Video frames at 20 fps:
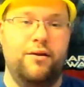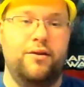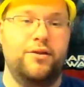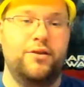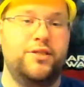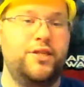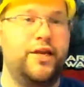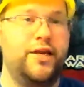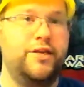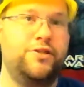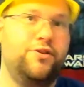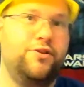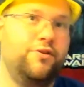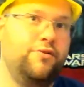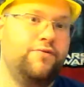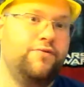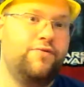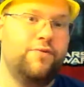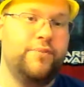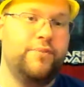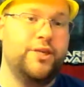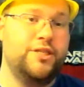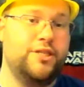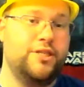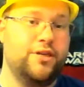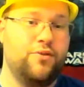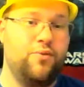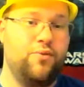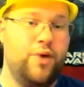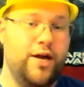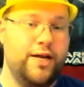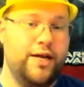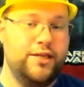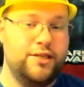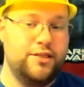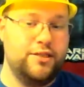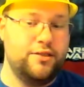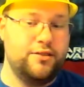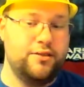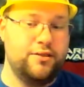Stay tuned for Mystic
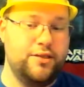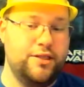Quest.